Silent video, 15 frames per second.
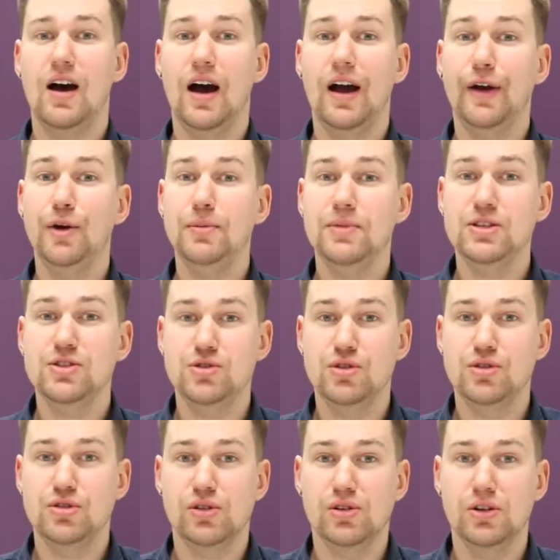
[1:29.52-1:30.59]
I hope this
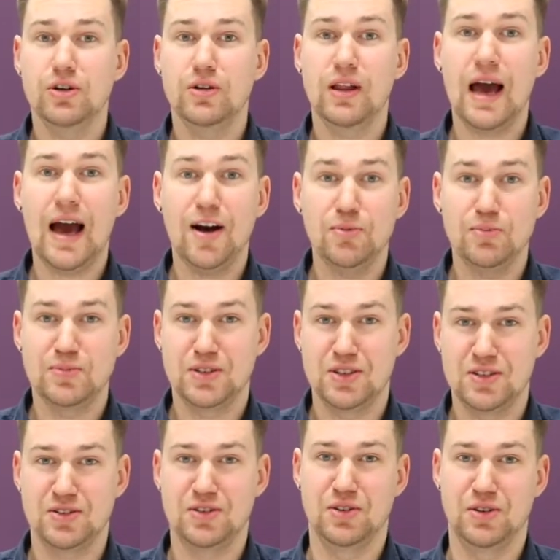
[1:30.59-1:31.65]
tutorial
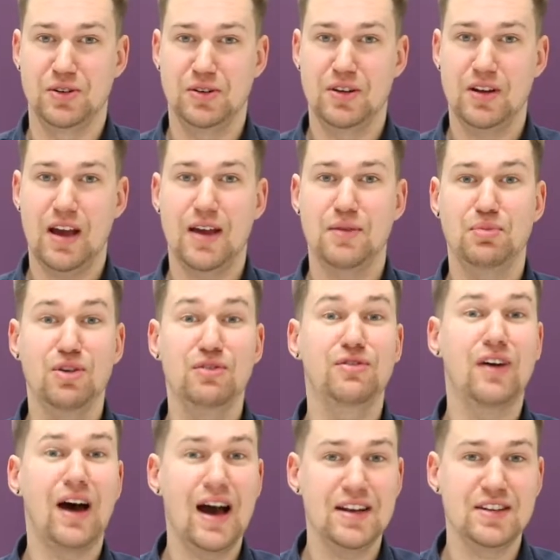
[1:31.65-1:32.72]
helped you and
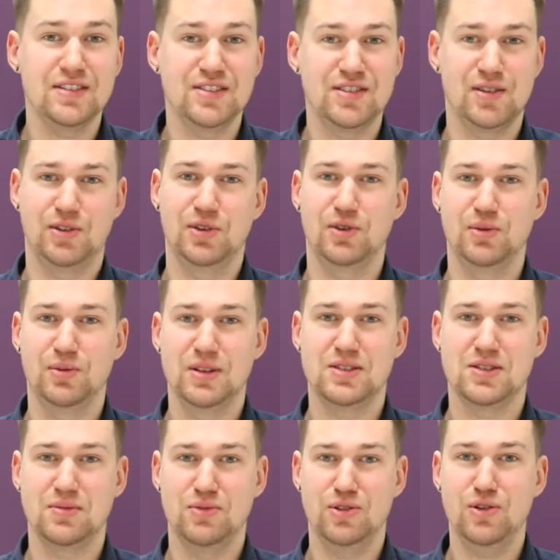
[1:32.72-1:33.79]
provided you with
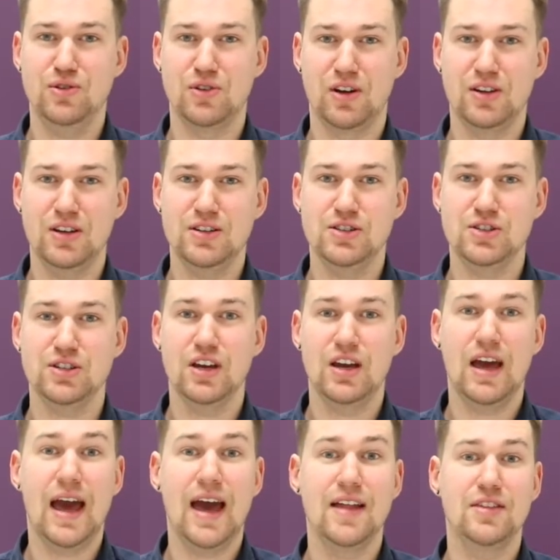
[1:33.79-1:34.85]
some new knowledge
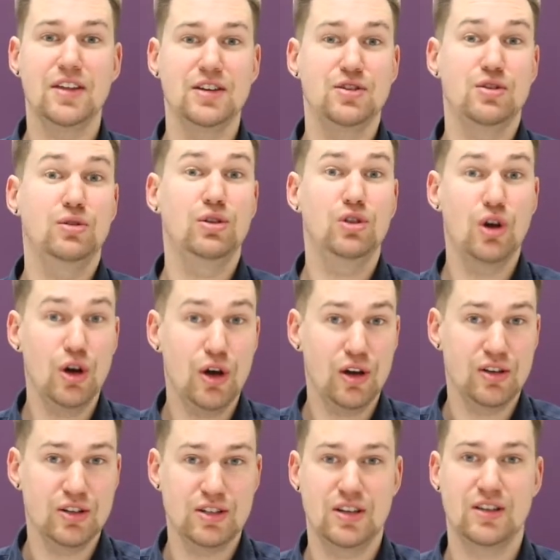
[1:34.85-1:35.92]
and that you
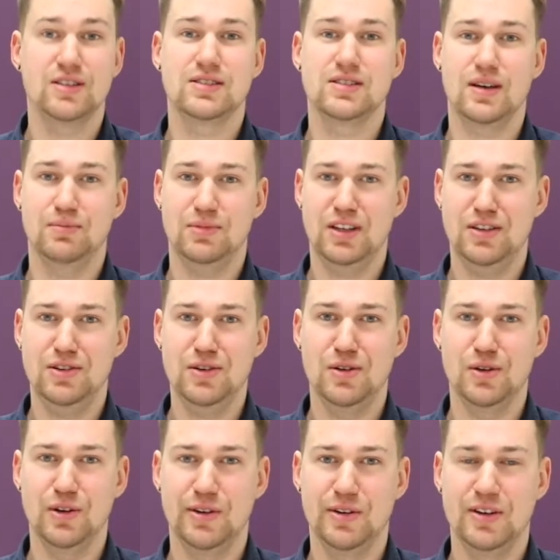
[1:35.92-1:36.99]
learned something
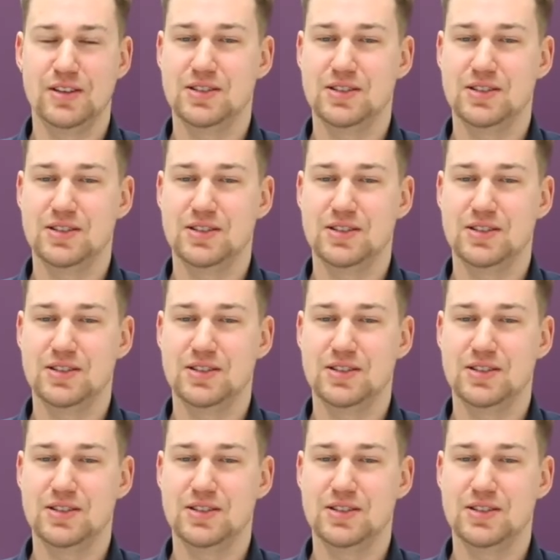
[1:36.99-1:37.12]
new.